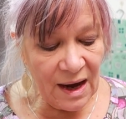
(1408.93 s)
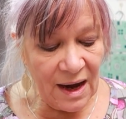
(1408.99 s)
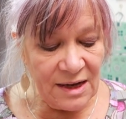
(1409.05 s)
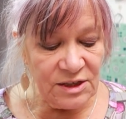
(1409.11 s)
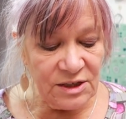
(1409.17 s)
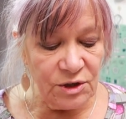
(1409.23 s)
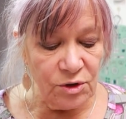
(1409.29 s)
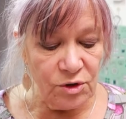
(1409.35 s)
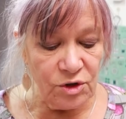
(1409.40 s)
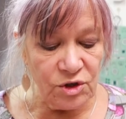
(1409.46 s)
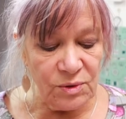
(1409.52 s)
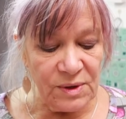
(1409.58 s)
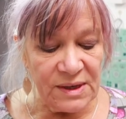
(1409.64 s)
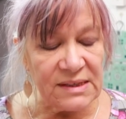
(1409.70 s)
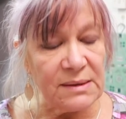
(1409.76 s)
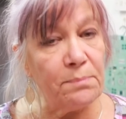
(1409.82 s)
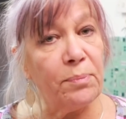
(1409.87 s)
As
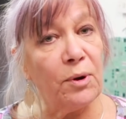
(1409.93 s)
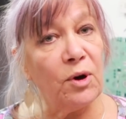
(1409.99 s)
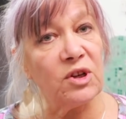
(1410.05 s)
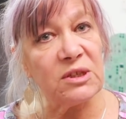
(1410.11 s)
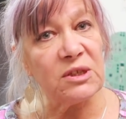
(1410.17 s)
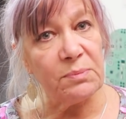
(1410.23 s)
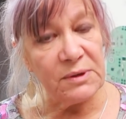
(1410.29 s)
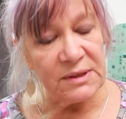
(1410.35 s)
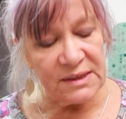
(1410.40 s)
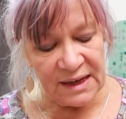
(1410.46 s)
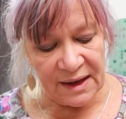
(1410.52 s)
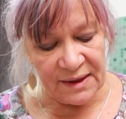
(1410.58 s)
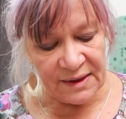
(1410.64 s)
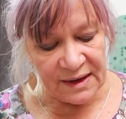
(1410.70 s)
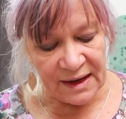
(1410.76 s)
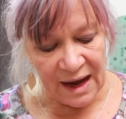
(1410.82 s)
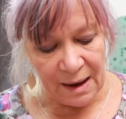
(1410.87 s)
usual, it's impossible to
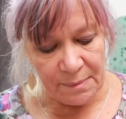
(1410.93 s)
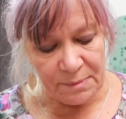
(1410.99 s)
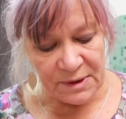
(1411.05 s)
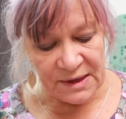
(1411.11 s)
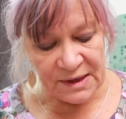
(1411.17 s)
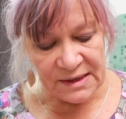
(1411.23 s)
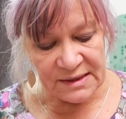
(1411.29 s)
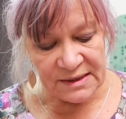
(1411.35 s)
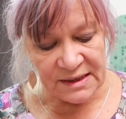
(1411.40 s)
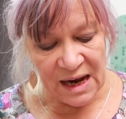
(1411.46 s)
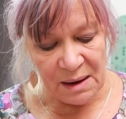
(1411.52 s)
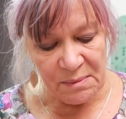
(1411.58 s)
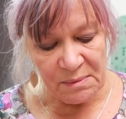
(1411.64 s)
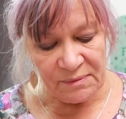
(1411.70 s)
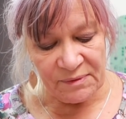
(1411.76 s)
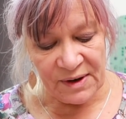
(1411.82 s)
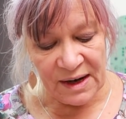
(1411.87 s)
get the cab at this
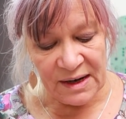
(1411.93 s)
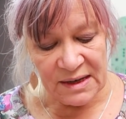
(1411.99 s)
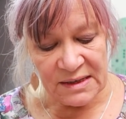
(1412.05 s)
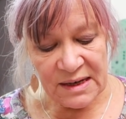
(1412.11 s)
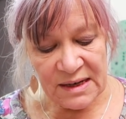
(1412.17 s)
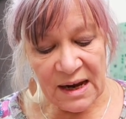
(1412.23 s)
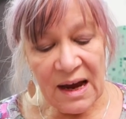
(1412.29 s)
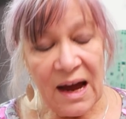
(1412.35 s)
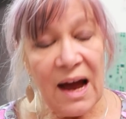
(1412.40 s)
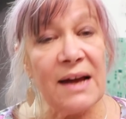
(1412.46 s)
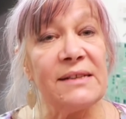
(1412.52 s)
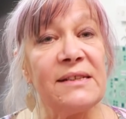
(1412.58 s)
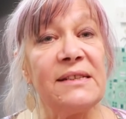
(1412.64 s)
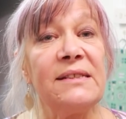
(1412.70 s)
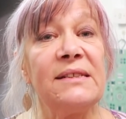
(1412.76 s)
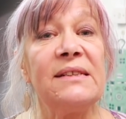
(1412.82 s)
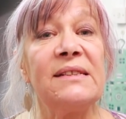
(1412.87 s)
time of night,
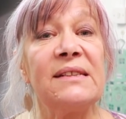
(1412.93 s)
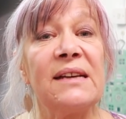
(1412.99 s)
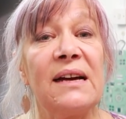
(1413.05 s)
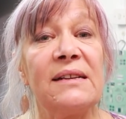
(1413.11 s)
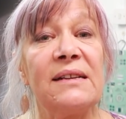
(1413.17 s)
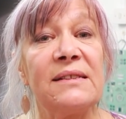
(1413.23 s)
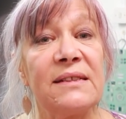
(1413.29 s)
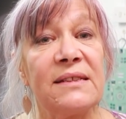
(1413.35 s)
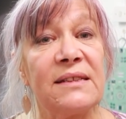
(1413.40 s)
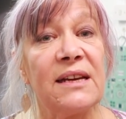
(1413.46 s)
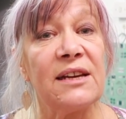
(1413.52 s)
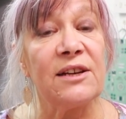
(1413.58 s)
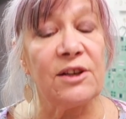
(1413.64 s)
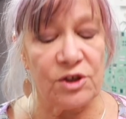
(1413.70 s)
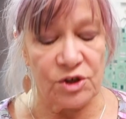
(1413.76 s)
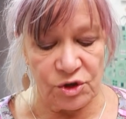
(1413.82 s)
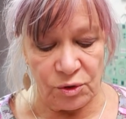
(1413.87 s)
and he decides to
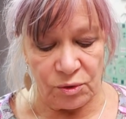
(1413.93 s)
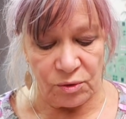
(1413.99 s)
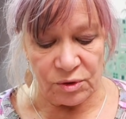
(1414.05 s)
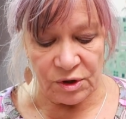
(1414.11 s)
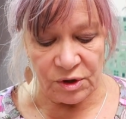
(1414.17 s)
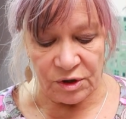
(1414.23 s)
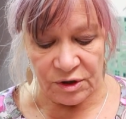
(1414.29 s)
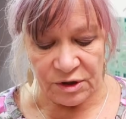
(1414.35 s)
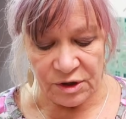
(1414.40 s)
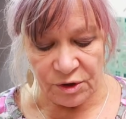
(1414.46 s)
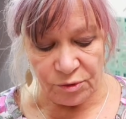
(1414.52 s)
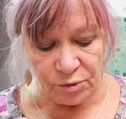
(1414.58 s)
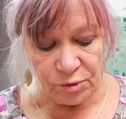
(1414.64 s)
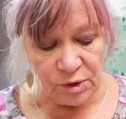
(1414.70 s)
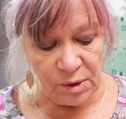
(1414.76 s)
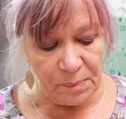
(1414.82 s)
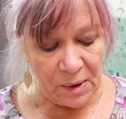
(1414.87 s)
take a shortcut
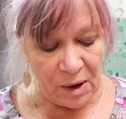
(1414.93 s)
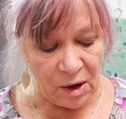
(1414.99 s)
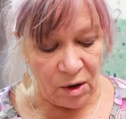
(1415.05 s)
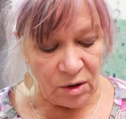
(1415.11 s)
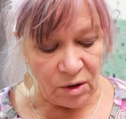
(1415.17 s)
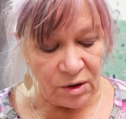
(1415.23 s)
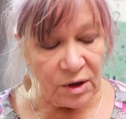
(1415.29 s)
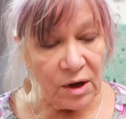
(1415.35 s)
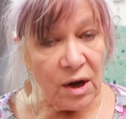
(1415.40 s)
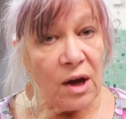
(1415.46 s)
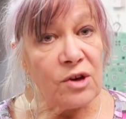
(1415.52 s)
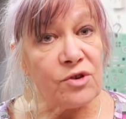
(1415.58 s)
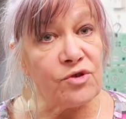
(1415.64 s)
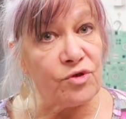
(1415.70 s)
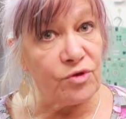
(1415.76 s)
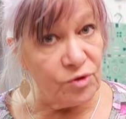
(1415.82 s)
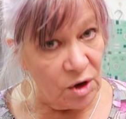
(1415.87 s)
through the park,
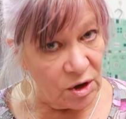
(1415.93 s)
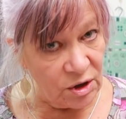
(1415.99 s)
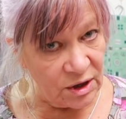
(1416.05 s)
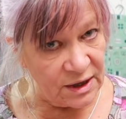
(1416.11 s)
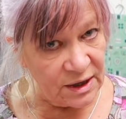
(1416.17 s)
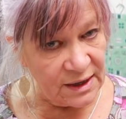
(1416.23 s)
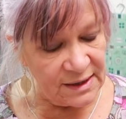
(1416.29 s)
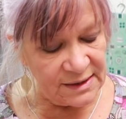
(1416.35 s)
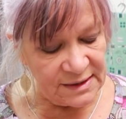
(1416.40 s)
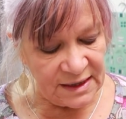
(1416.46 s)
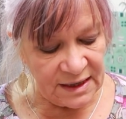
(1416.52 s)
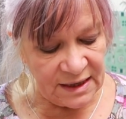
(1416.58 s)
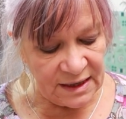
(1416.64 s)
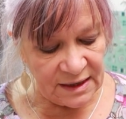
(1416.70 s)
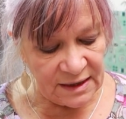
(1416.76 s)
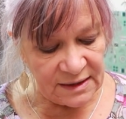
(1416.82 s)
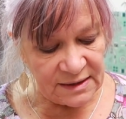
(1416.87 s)
drunk as
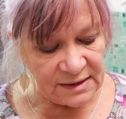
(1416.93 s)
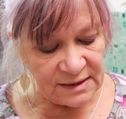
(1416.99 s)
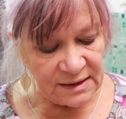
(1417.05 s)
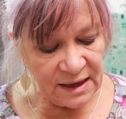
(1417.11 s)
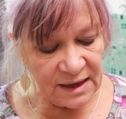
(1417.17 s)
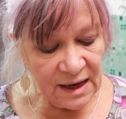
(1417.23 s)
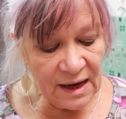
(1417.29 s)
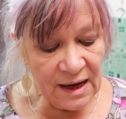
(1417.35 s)
he is.